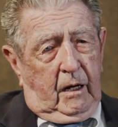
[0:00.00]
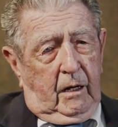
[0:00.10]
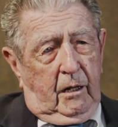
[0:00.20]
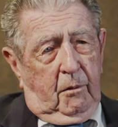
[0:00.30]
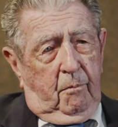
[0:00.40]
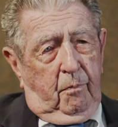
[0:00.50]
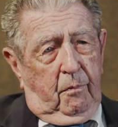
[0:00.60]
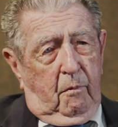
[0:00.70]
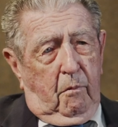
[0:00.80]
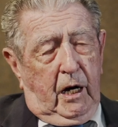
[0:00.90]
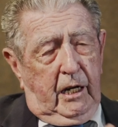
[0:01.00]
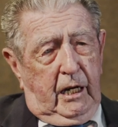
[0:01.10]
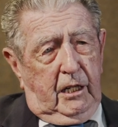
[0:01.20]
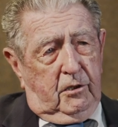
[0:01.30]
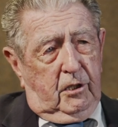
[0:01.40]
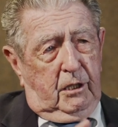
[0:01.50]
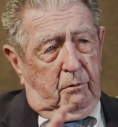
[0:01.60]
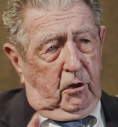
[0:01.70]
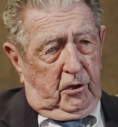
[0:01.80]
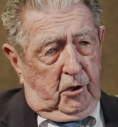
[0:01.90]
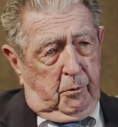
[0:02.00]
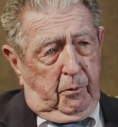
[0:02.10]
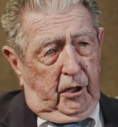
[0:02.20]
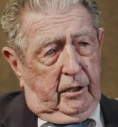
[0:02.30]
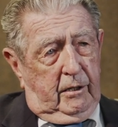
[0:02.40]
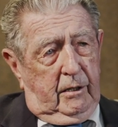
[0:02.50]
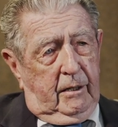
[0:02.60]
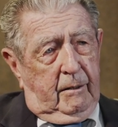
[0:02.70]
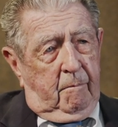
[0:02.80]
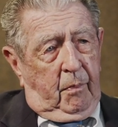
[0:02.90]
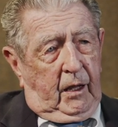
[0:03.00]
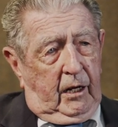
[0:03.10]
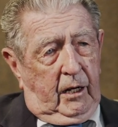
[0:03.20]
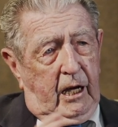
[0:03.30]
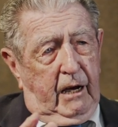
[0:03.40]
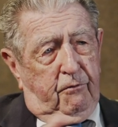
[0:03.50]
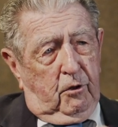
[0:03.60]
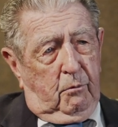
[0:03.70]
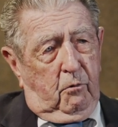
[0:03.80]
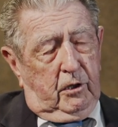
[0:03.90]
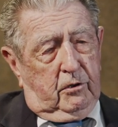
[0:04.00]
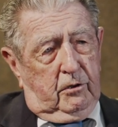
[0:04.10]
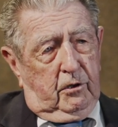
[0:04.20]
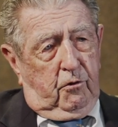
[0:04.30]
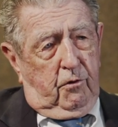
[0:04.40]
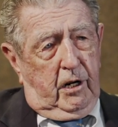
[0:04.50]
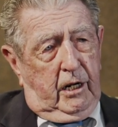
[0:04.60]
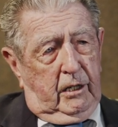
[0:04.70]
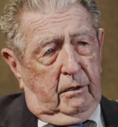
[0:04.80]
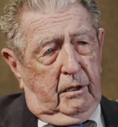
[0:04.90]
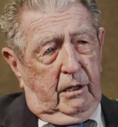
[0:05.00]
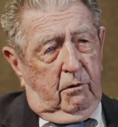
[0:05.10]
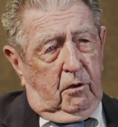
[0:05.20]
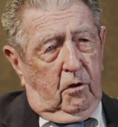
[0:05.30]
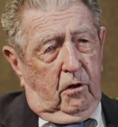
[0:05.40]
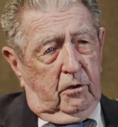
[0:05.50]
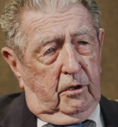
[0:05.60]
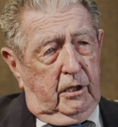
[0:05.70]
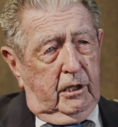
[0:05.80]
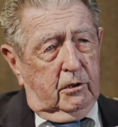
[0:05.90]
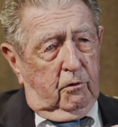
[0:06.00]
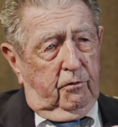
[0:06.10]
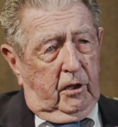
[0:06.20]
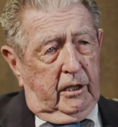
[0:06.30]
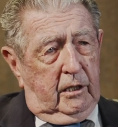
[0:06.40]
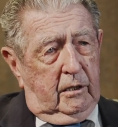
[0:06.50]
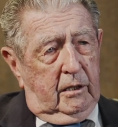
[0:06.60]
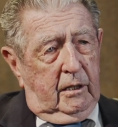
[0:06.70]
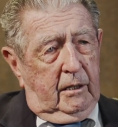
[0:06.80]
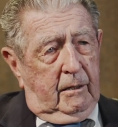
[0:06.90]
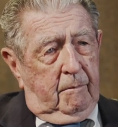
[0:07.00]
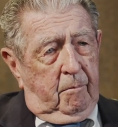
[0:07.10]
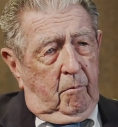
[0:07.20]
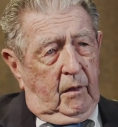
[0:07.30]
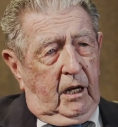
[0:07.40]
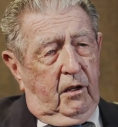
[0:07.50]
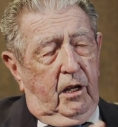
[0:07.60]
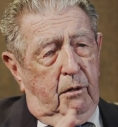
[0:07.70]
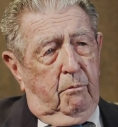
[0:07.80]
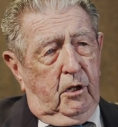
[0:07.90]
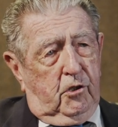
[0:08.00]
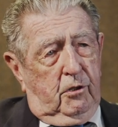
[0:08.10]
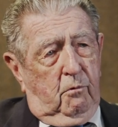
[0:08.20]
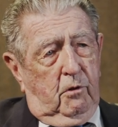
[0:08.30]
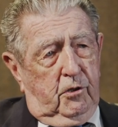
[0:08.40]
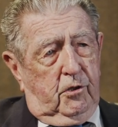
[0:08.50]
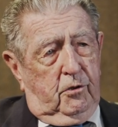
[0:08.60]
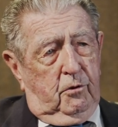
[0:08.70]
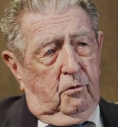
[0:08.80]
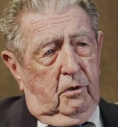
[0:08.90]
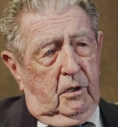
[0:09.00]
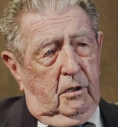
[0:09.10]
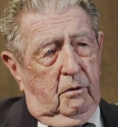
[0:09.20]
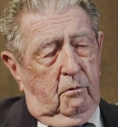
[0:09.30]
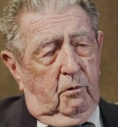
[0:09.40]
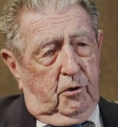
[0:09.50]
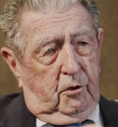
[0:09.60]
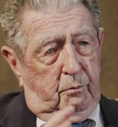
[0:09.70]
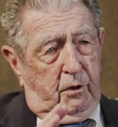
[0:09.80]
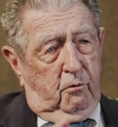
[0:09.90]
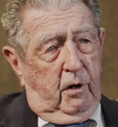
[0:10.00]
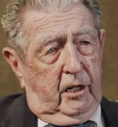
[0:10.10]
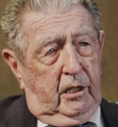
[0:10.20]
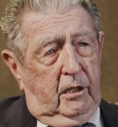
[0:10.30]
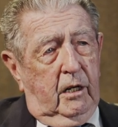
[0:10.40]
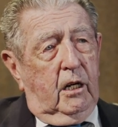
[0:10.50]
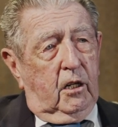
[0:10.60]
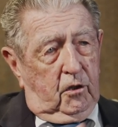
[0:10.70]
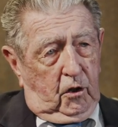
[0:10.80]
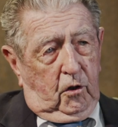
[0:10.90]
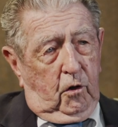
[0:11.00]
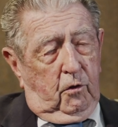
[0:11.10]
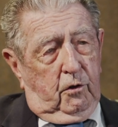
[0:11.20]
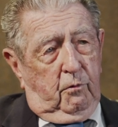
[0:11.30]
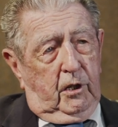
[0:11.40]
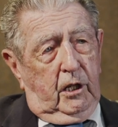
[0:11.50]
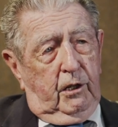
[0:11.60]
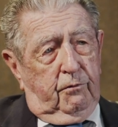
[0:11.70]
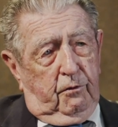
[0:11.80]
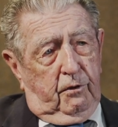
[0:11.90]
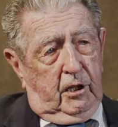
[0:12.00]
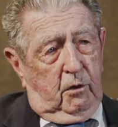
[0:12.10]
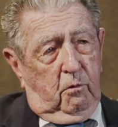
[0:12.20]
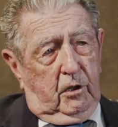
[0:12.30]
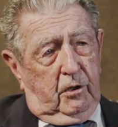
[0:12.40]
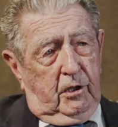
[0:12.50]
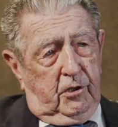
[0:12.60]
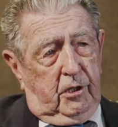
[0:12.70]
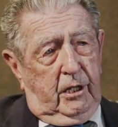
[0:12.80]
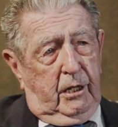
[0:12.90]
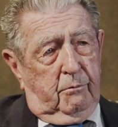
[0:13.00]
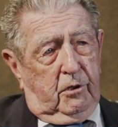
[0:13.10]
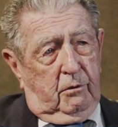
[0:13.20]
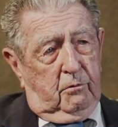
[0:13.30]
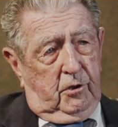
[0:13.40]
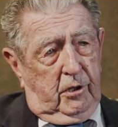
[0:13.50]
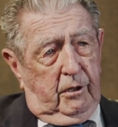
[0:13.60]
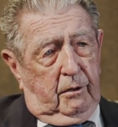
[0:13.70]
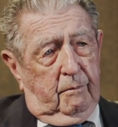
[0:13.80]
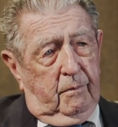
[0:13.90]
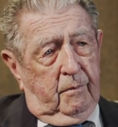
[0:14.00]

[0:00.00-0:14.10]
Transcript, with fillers: um, my A team got split, and half of them went to a and they were called an Eagle flight, and their mission was to uh, was to be ready to go to the relief of any one of these camps that was hit